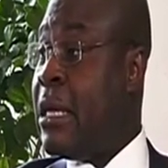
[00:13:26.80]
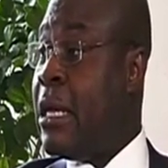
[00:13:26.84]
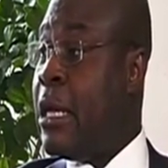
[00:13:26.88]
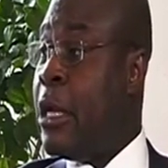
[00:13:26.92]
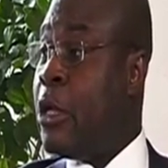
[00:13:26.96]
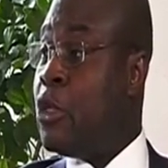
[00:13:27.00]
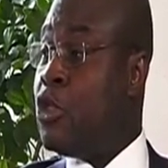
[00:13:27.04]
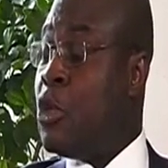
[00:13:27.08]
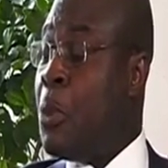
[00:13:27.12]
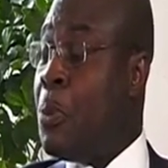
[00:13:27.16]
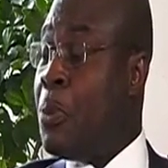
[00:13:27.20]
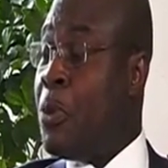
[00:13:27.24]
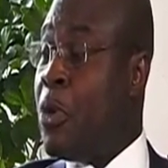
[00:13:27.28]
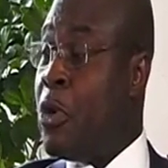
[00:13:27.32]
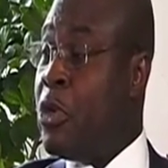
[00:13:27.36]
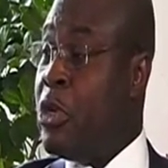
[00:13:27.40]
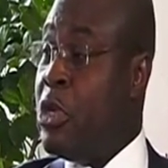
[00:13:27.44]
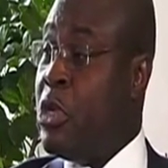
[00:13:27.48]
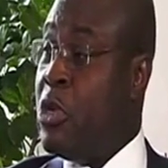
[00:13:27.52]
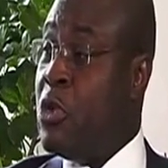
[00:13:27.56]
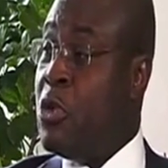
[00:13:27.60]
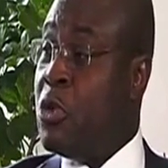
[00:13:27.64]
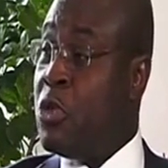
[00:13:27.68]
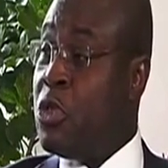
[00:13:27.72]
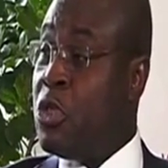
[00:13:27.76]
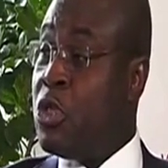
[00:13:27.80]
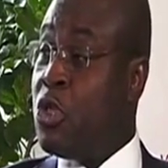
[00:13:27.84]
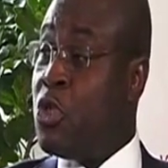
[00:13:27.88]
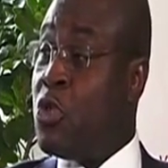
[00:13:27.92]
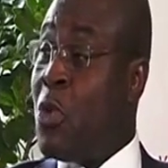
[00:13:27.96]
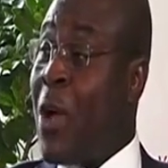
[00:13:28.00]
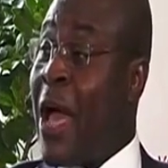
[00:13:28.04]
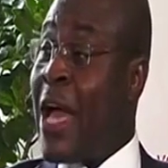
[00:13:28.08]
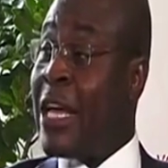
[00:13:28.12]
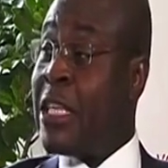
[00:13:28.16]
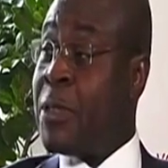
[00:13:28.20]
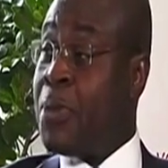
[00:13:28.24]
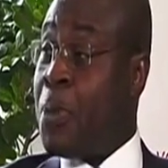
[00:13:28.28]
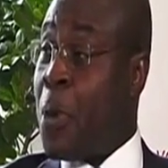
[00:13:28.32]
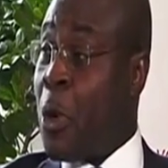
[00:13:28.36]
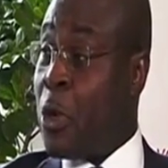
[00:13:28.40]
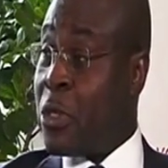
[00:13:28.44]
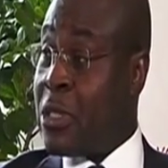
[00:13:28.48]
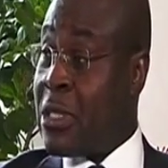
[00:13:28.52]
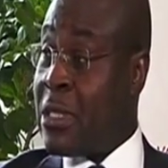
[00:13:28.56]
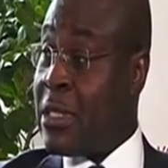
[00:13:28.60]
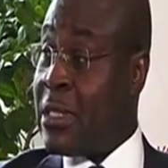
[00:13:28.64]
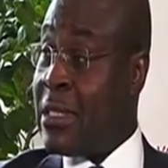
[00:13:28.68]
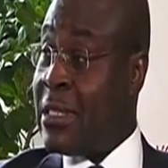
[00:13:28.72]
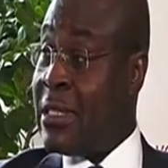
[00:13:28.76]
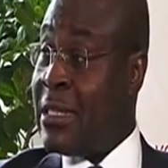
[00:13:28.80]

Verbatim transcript: to produce, to export